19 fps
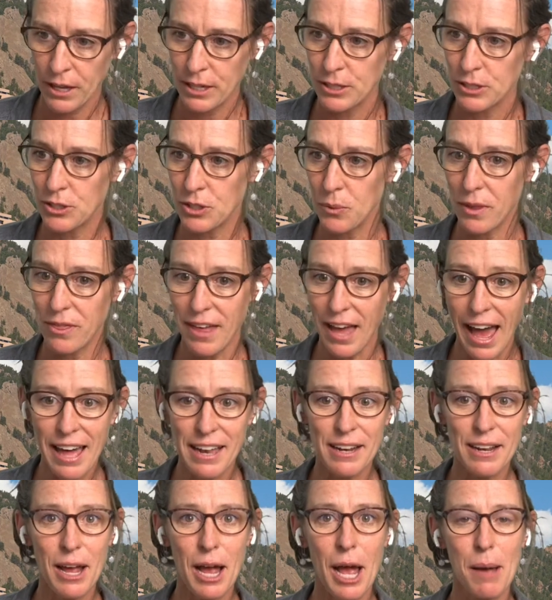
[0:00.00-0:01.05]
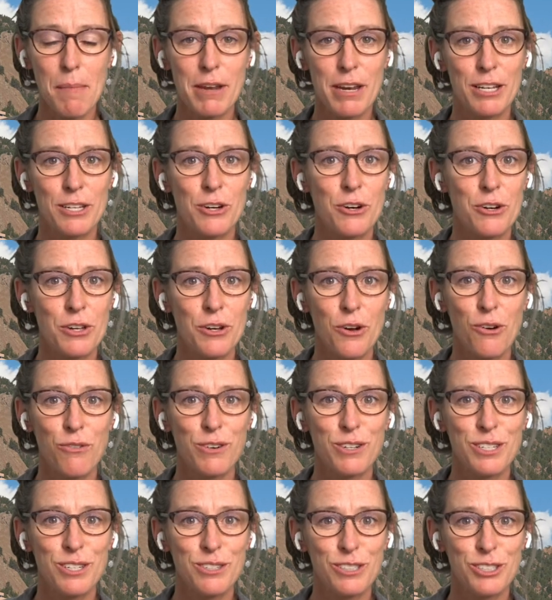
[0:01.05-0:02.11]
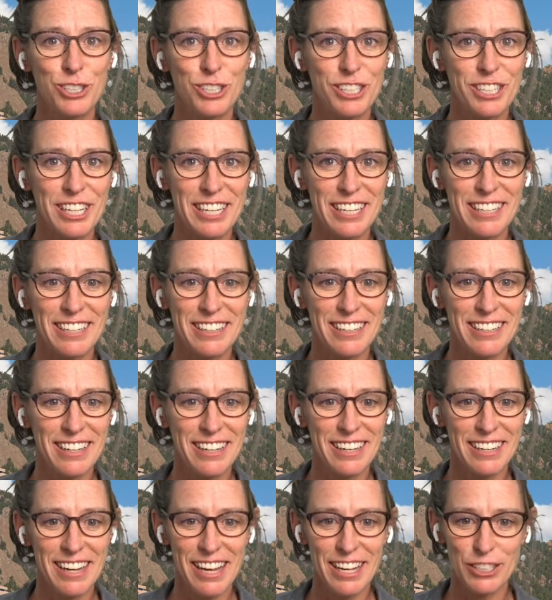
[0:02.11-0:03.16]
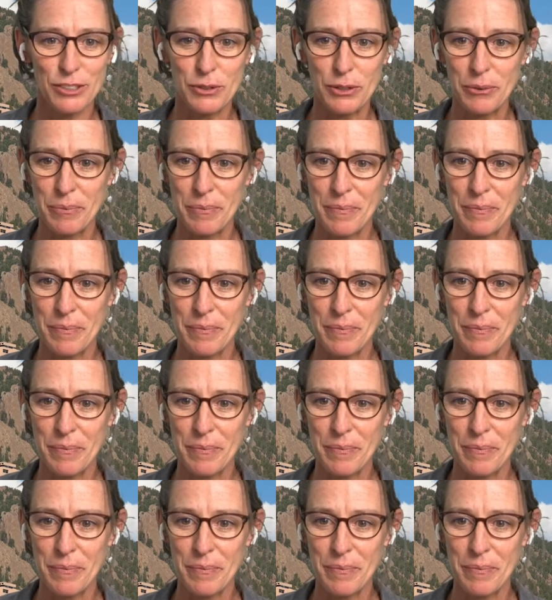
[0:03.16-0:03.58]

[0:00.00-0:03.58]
So with that, I'm gonna turn it over to Janine and Andrew.